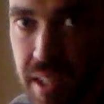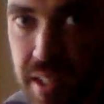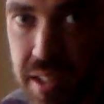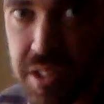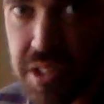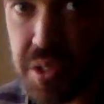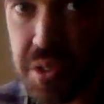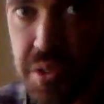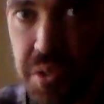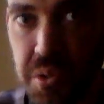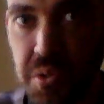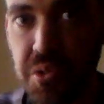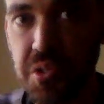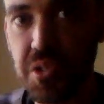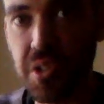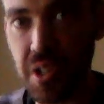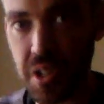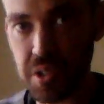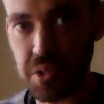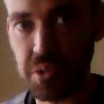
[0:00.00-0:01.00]
to do
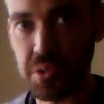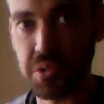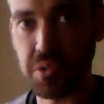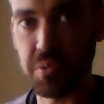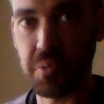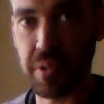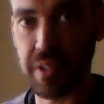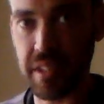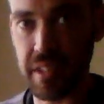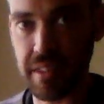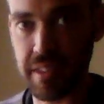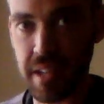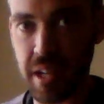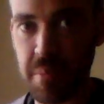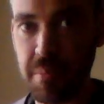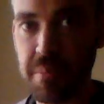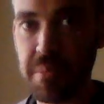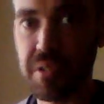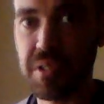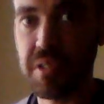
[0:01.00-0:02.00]
circles with your
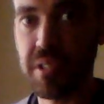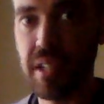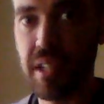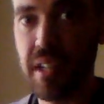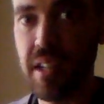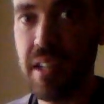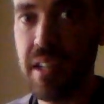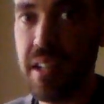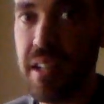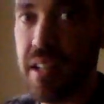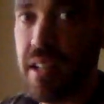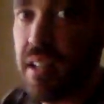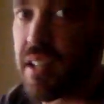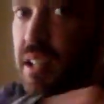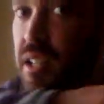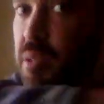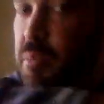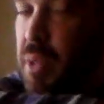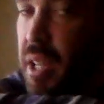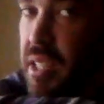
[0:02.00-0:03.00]
thumbs,
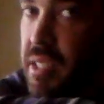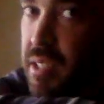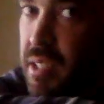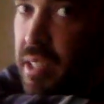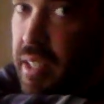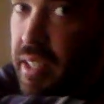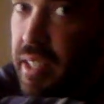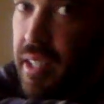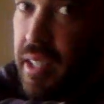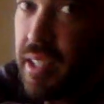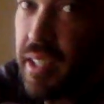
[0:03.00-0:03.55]
basically